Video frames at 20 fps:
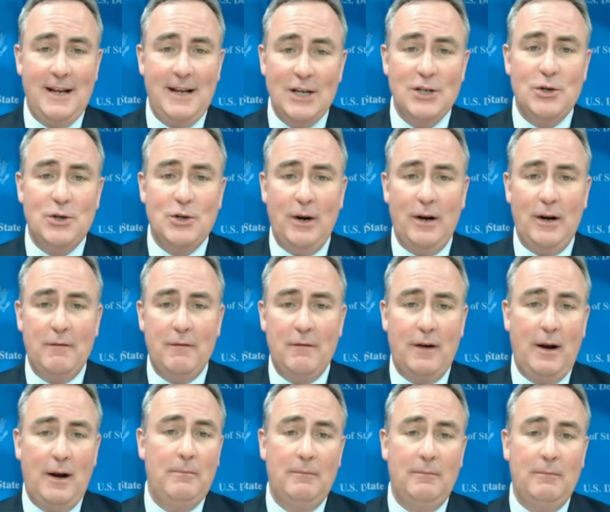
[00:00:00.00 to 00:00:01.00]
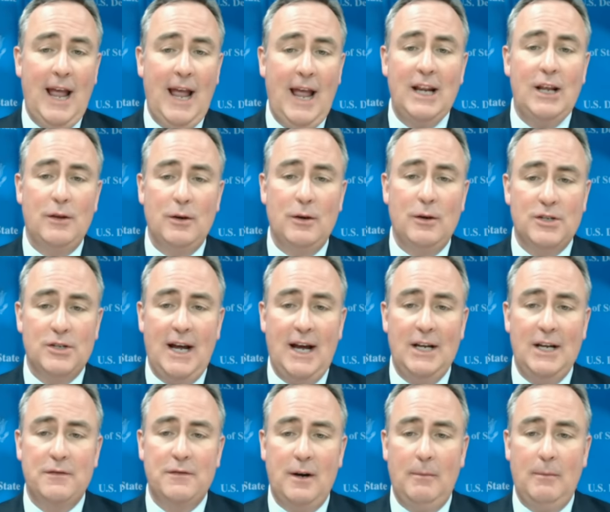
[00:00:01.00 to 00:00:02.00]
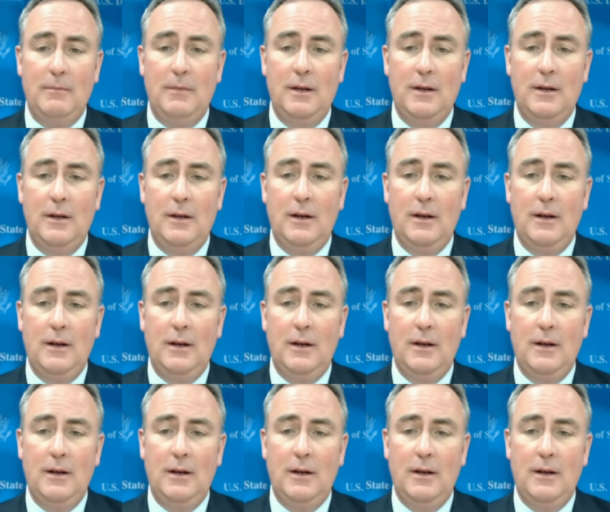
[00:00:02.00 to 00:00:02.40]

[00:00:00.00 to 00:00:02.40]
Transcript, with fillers: into it from any of those sides, from